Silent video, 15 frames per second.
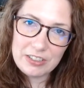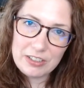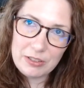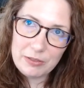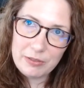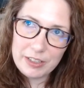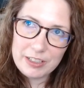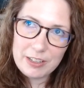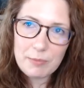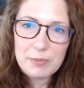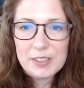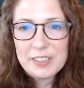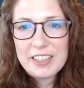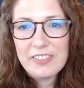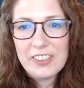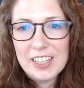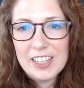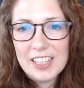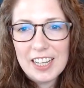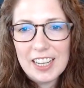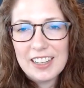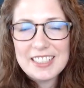to read chapter
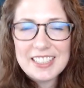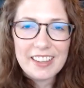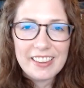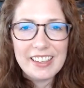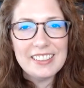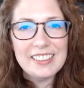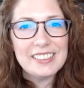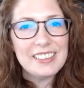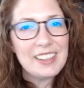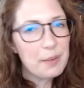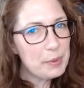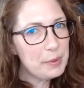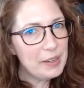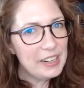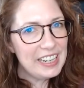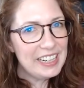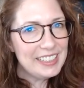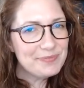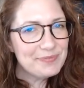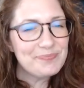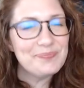7. Until then, happy reading!